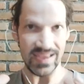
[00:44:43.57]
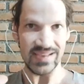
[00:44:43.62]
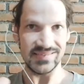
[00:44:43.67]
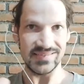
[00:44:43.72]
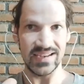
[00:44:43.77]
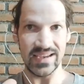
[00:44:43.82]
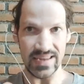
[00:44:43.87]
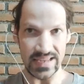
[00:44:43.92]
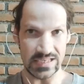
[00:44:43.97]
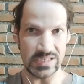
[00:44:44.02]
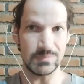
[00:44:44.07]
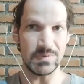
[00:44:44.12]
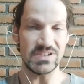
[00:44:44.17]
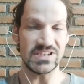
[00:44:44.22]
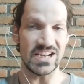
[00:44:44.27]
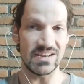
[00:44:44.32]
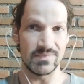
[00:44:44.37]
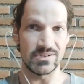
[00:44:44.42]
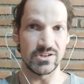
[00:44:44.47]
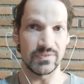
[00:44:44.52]
that's the
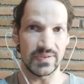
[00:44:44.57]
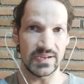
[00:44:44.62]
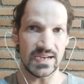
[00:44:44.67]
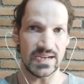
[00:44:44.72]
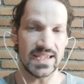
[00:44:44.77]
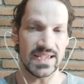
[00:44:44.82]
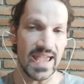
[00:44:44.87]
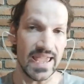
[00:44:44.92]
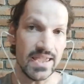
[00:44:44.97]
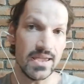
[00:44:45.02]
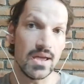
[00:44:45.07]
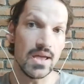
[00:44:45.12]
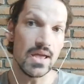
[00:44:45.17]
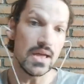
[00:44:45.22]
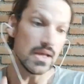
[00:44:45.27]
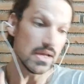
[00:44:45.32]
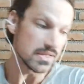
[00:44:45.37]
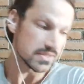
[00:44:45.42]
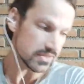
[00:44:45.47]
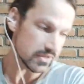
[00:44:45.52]
connected speech element of it.
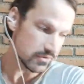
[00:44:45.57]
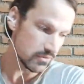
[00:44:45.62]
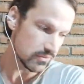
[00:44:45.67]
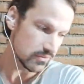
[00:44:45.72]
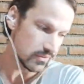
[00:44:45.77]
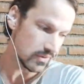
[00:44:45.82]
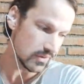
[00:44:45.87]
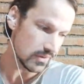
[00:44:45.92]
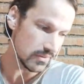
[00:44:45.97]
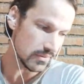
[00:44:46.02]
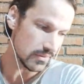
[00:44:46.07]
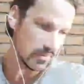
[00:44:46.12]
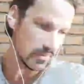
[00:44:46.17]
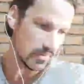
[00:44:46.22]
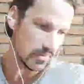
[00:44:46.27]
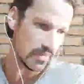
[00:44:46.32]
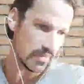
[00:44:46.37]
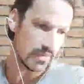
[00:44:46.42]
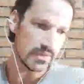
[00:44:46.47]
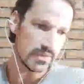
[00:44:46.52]
Okay, so
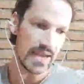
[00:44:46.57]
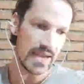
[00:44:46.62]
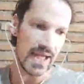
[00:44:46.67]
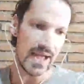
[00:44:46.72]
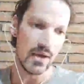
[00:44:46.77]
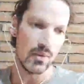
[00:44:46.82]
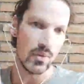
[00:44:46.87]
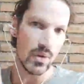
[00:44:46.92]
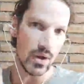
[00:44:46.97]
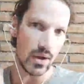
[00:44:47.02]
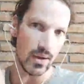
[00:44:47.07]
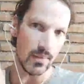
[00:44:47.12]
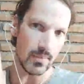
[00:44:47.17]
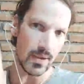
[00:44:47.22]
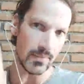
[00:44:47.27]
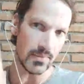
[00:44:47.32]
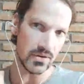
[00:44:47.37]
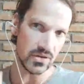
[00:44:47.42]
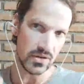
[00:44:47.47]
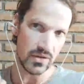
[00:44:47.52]

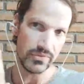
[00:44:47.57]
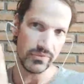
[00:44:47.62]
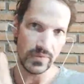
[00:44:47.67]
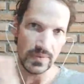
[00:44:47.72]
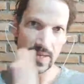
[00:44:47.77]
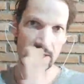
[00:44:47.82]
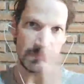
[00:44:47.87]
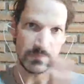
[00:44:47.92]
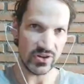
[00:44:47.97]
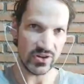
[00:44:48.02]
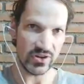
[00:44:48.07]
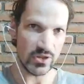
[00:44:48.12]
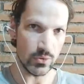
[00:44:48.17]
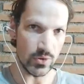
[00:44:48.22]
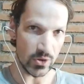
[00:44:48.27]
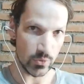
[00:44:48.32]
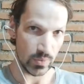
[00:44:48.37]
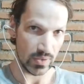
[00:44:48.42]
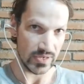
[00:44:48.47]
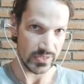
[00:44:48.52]
now I'm going to go through the body of the
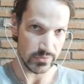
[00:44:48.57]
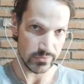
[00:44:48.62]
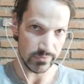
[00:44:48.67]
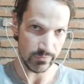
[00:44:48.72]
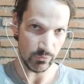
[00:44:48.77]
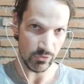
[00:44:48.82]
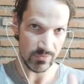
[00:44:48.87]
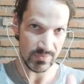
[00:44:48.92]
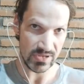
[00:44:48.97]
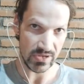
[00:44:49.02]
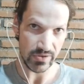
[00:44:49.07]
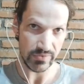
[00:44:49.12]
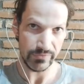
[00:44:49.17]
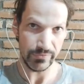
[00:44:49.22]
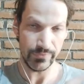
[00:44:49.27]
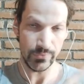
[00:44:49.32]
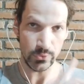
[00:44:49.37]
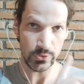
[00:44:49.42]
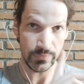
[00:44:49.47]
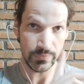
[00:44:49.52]
training quite quickly because we've already been
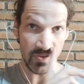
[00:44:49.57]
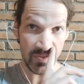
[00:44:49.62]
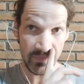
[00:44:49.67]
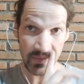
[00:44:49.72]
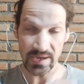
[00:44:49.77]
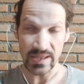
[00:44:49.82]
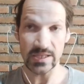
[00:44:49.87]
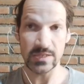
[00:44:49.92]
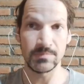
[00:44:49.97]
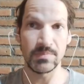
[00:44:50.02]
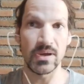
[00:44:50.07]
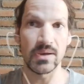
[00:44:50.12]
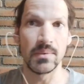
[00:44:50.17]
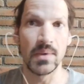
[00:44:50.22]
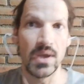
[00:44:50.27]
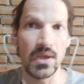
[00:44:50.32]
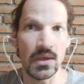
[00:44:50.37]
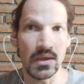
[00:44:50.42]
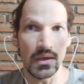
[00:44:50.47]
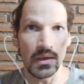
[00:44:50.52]
going for 45 minutes,
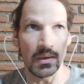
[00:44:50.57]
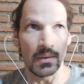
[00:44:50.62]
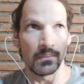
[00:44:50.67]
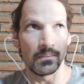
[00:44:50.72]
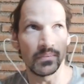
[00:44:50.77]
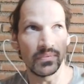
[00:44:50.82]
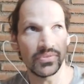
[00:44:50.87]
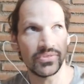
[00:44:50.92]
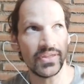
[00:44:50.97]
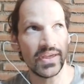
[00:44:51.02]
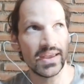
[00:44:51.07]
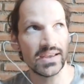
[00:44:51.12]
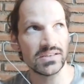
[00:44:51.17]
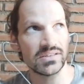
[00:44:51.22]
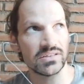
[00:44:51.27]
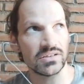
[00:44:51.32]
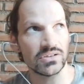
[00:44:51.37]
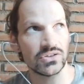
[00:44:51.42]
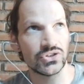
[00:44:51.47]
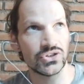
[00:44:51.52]
but
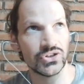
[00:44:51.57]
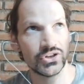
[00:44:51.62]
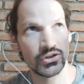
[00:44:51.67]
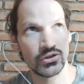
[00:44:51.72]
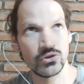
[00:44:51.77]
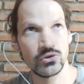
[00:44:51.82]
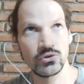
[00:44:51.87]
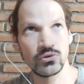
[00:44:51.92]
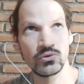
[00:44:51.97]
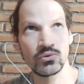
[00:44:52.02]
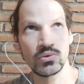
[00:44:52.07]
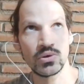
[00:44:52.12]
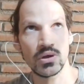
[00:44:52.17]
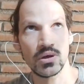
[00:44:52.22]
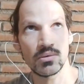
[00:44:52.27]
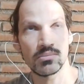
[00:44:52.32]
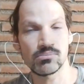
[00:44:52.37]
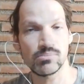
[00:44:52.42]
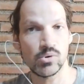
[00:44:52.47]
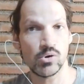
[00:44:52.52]
there's
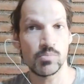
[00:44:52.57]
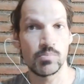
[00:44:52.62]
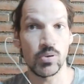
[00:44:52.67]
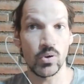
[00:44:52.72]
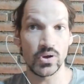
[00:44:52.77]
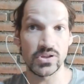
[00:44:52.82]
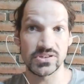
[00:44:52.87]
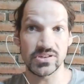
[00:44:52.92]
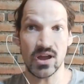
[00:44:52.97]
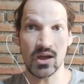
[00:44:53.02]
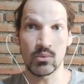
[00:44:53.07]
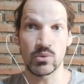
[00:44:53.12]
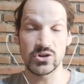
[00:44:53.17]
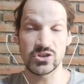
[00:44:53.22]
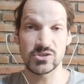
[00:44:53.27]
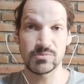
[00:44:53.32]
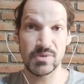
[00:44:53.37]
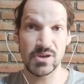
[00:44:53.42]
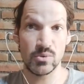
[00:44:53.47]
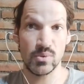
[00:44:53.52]
2 more points that I
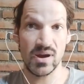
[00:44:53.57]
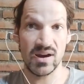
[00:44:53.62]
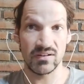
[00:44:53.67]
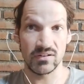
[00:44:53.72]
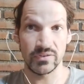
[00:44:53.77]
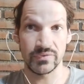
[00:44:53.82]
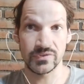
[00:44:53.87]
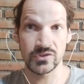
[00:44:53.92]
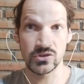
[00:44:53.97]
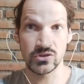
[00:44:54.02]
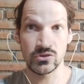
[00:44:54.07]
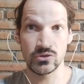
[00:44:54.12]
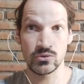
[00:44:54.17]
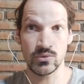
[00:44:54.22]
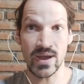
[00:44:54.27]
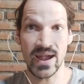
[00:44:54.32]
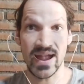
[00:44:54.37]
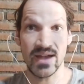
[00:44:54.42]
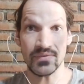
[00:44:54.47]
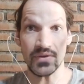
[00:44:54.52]
want you to be aware of
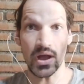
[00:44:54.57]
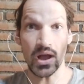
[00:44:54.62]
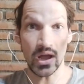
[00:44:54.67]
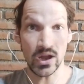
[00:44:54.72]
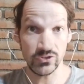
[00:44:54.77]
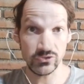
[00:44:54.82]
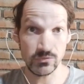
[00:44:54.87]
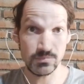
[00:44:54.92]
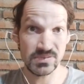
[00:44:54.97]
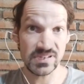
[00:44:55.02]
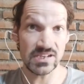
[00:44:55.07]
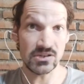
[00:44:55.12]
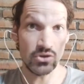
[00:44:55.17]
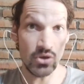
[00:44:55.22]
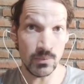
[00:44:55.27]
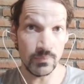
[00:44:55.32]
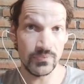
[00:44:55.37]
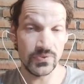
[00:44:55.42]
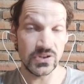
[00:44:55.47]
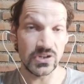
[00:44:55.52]
to have
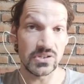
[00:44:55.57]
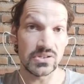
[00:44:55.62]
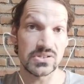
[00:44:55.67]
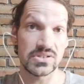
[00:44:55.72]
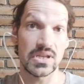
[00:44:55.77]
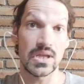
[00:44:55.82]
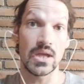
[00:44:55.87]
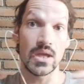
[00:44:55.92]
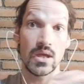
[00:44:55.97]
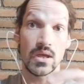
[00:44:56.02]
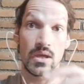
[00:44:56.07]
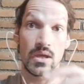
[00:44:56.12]
100% confidence